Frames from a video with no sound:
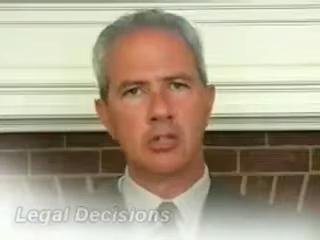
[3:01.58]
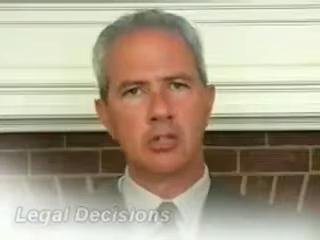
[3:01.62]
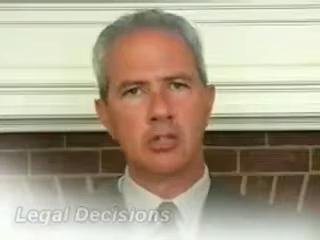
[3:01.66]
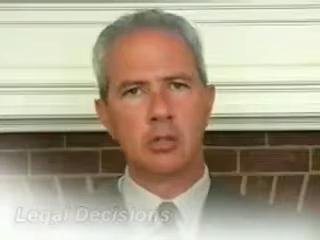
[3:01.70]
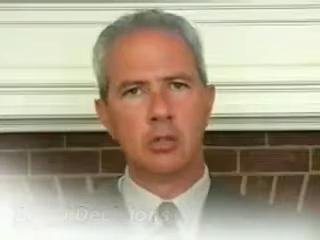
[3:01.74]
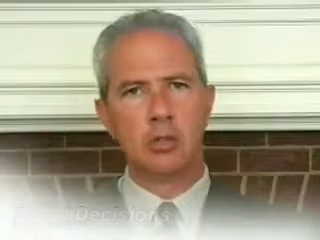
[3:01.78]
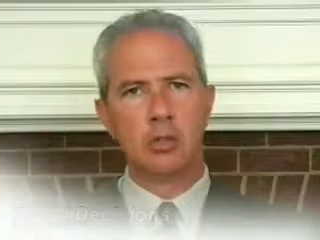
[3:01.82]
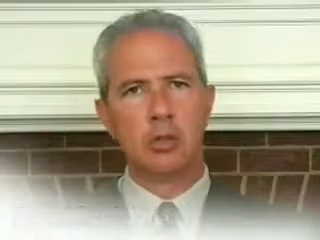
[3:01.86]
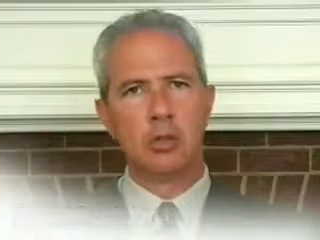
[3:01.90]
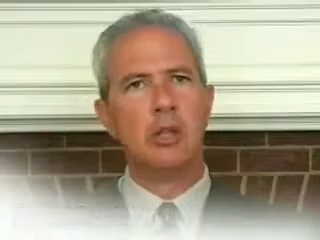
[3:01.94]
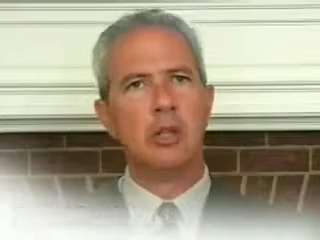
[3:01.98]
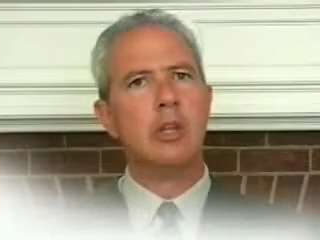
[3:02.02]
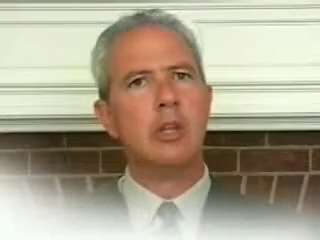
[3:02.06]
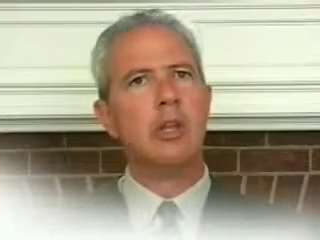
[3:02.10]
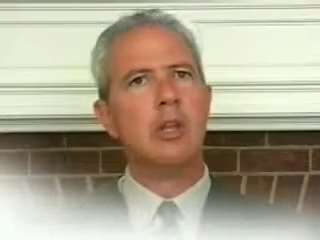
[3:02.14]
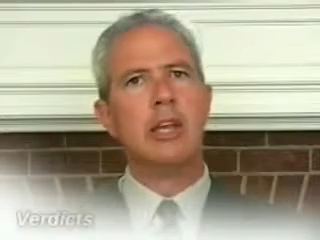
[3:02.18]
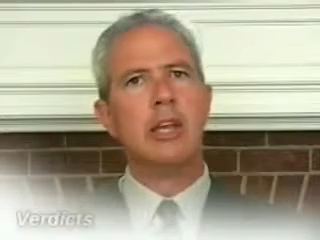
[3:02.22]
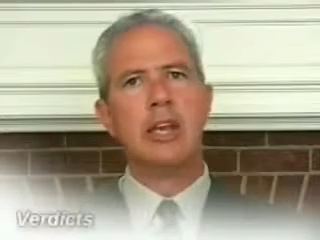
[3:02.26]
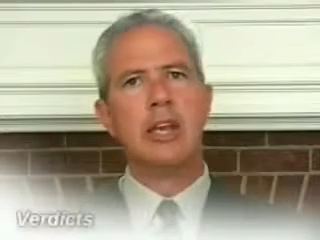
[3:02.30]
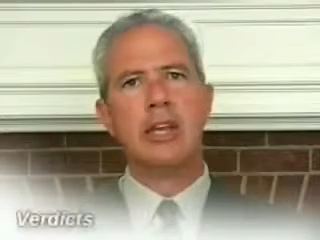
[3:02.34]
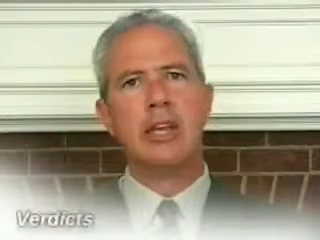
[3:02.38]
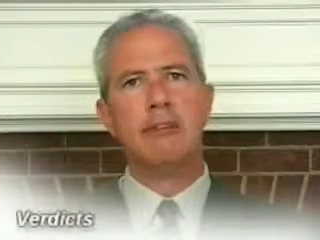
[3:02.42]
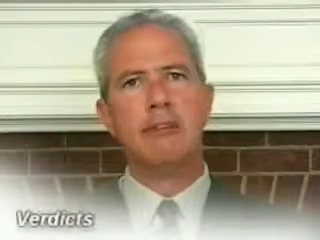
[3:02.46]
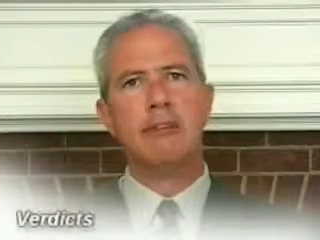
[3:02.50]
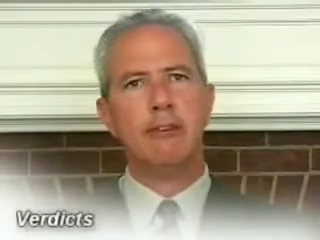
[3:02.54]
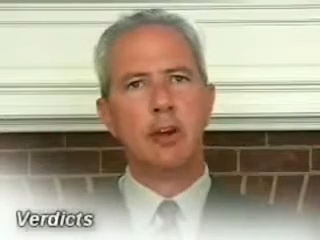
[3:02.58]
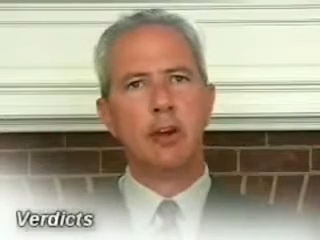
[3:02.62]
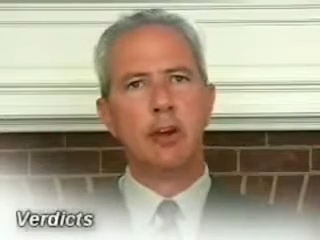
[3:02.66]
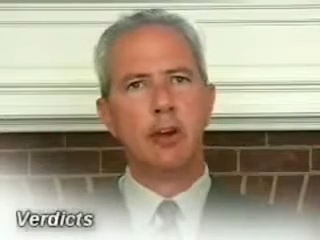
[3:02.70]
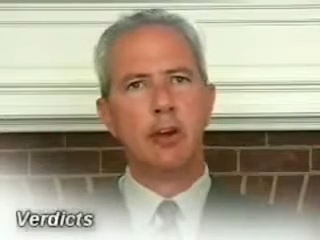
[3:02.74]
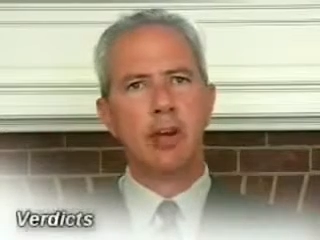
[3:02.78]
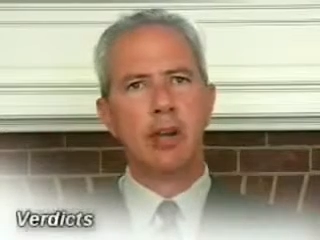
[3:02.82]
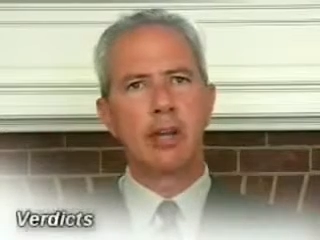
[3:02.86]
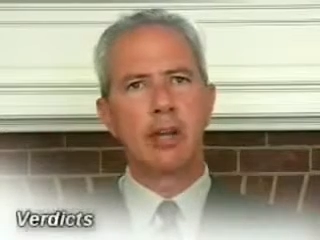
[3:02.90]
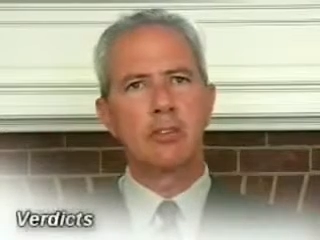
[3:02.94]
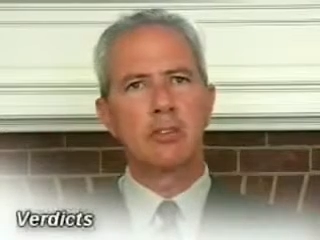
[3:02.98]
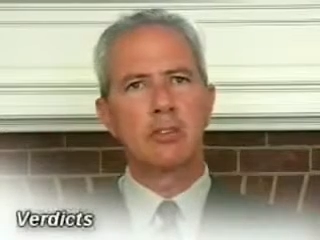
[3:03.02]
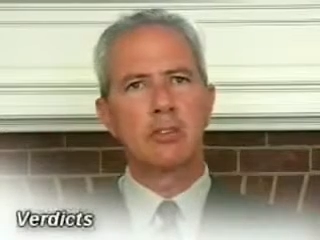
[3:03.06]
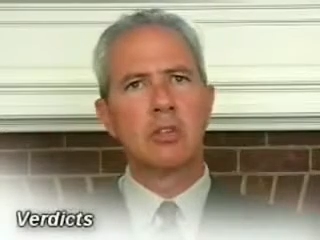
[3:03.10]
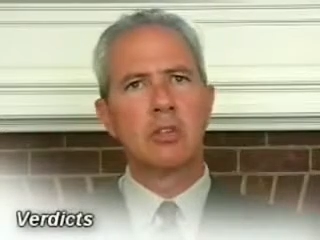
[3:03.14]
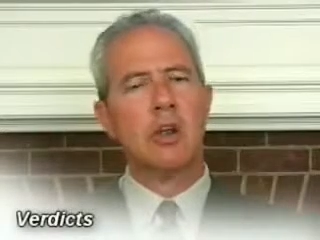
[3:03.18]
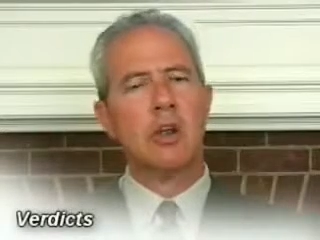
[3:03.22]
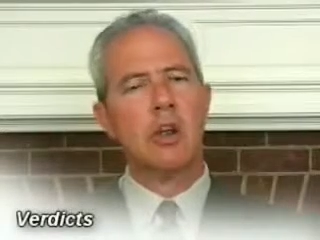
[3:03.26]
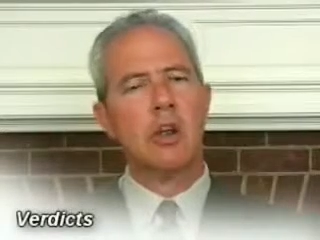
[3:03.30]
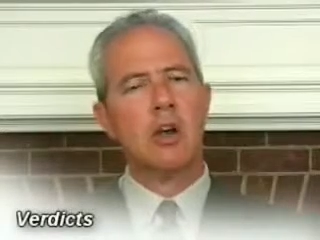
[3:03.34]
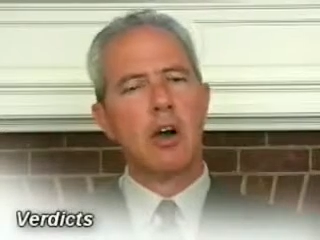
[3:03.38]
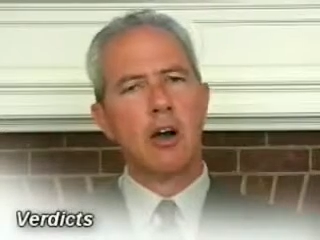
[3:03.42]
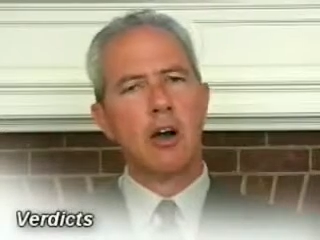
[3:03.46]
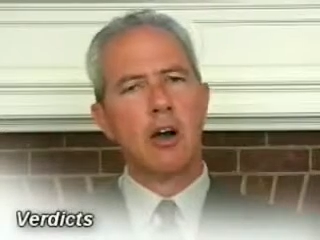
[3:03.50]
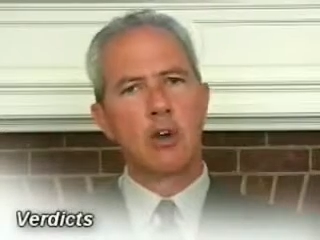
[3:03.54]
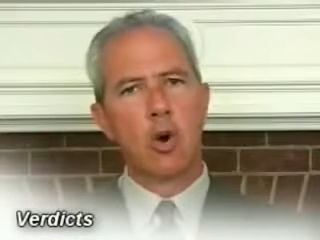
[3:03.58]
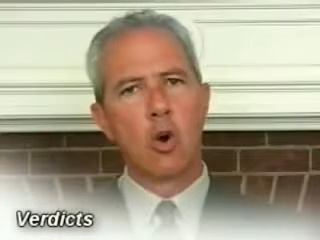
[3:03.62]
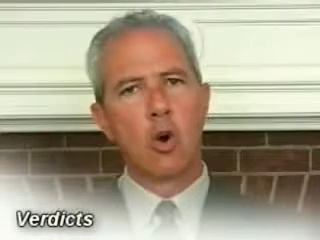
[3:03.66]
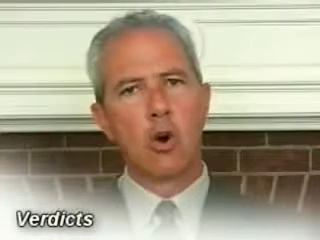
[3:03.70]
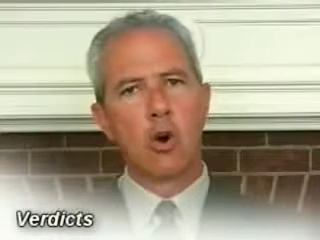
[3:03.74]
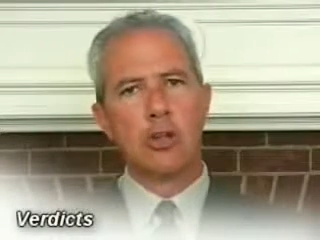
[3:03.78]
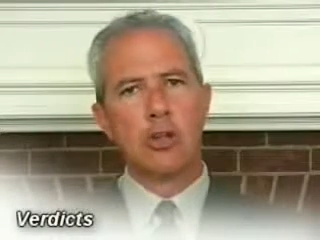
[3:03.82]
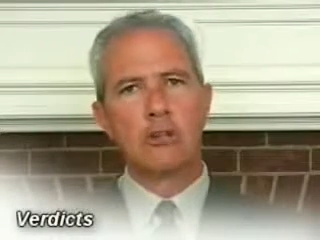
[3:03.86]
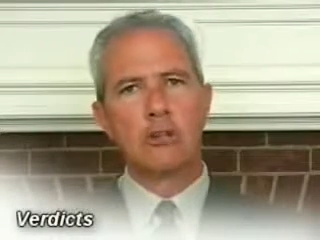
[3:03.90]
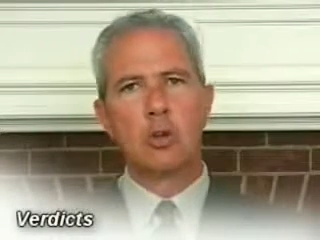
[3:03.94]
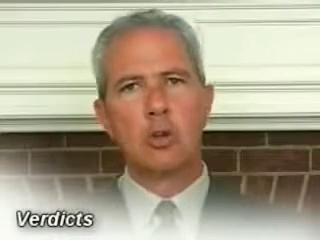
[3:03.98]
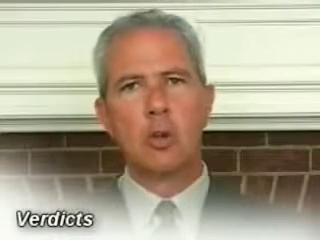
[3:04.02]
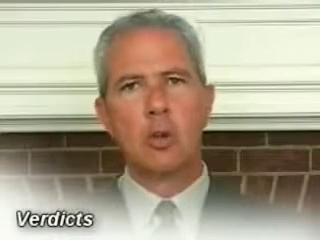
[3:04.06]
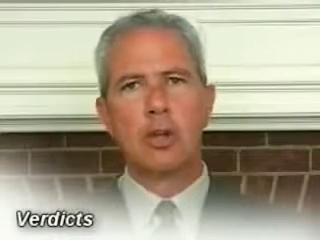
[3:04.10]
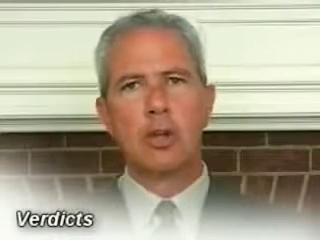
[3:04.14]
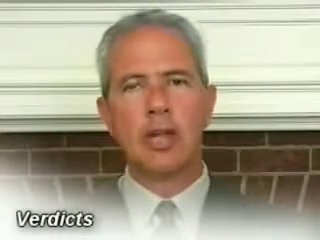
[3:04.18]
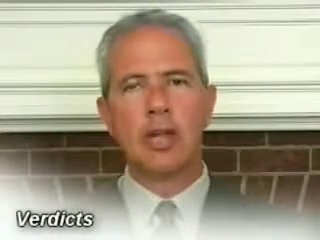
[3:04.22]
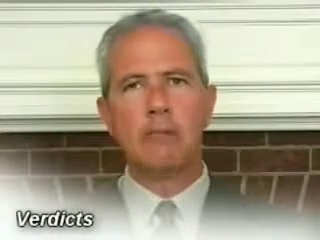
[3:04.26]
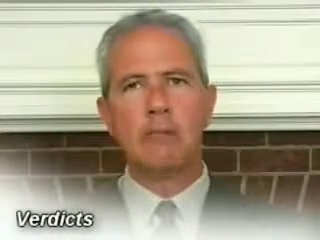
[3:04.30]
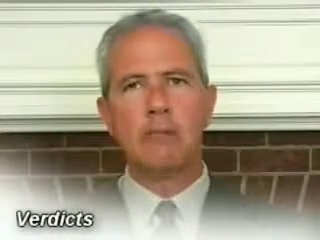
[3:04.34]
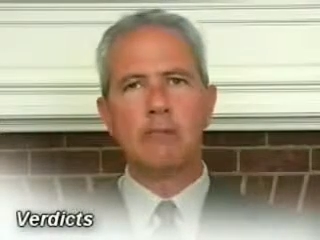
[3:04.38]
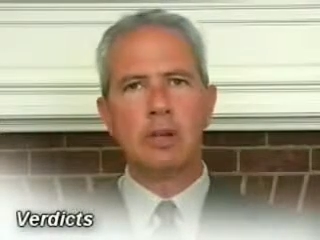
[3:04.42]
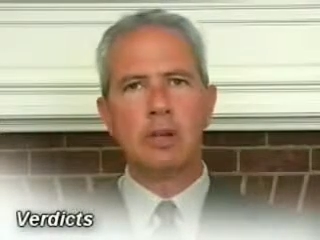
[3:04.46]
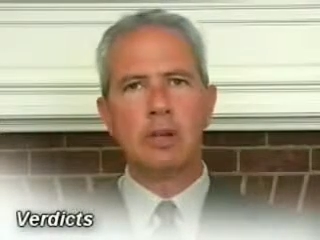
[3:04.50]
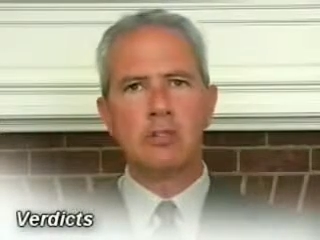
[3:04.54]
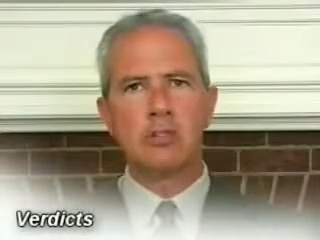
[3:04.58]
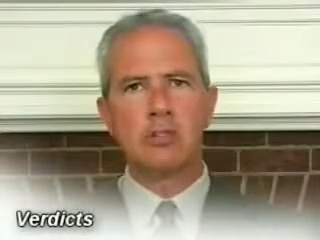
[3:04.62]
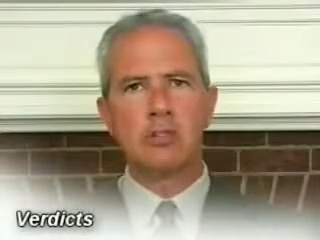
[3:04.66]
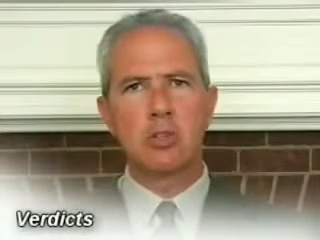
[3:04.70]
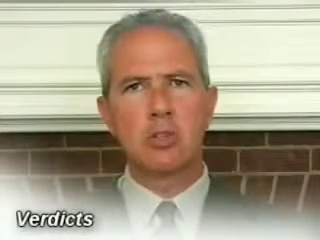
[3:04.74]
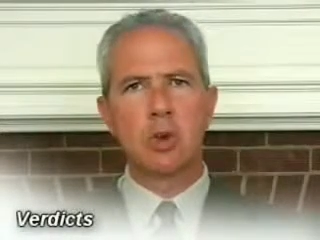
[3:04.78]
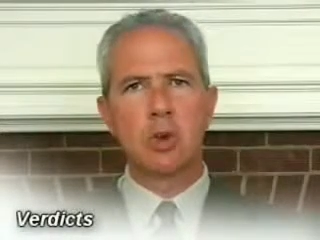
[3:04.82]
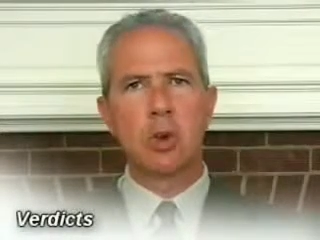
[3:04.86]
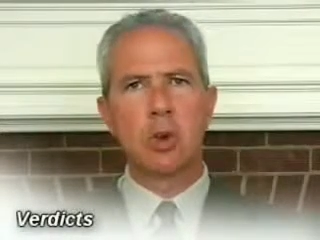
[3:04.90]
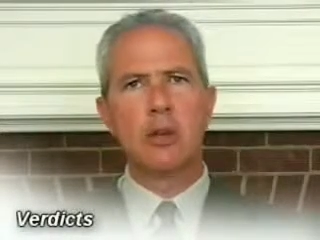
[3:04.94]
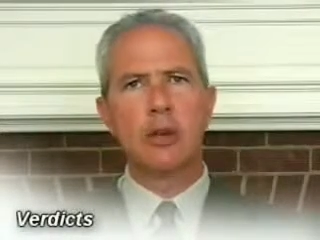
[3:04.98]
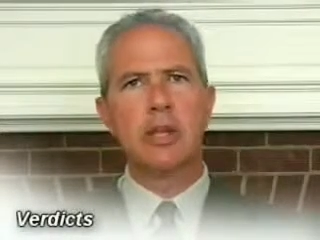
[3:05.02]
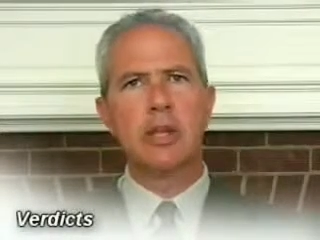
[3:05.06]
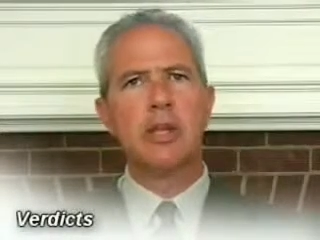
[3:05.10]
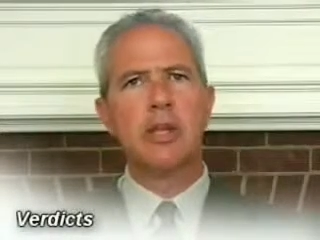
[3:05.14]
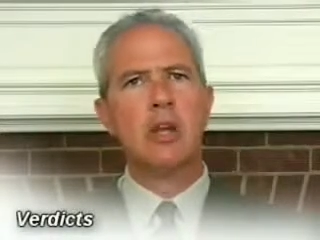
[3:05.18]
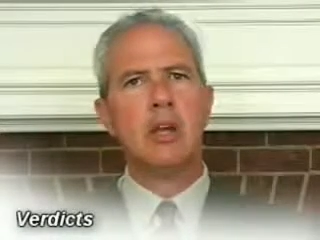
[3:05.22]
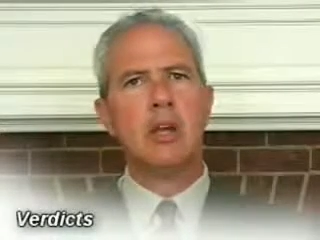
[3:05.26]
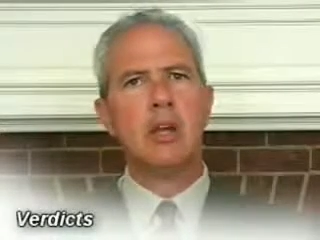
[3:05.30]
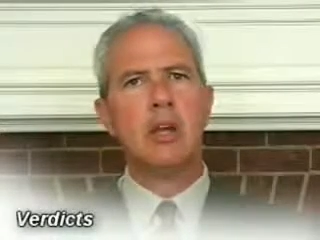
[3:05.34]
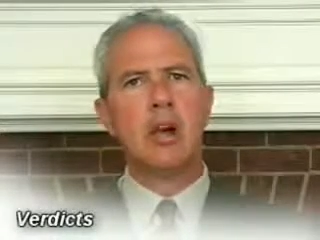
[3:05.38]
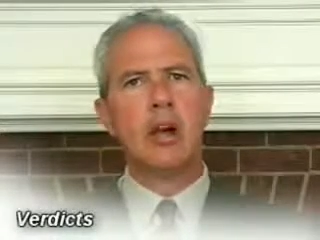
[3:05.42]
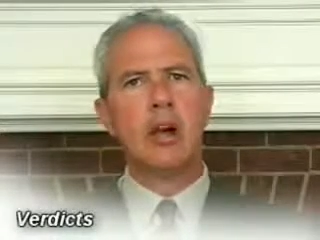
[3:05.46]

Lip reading: lawsuit. In verdicts, according to an AP story,